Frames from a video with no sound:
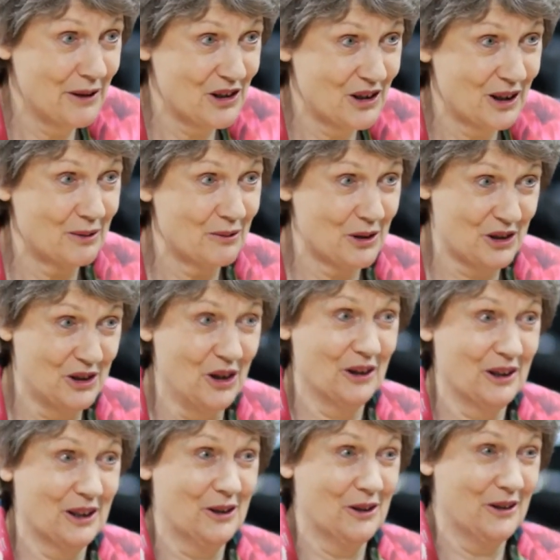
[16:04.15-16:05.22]
We said it was
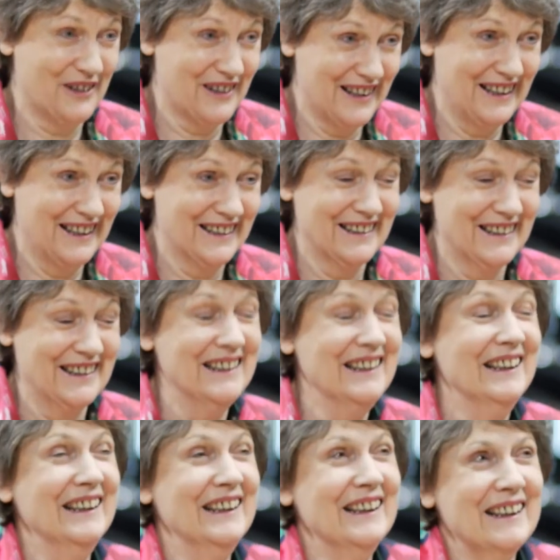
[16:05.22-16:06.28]
not a good thing at the,
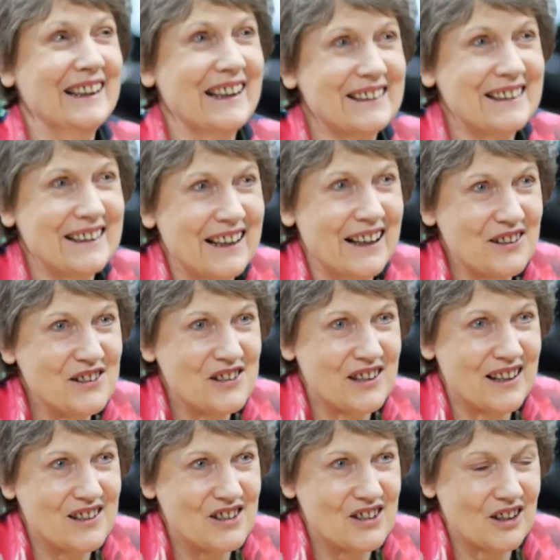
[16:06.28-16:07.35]
at the
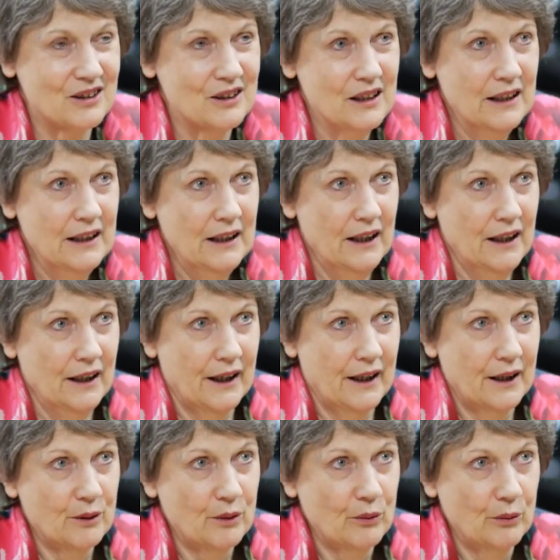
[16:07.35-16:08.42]
outset. So,
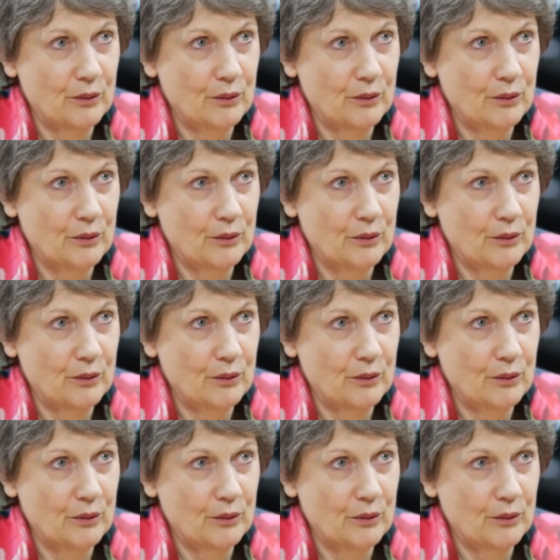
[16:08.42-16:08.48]
uh,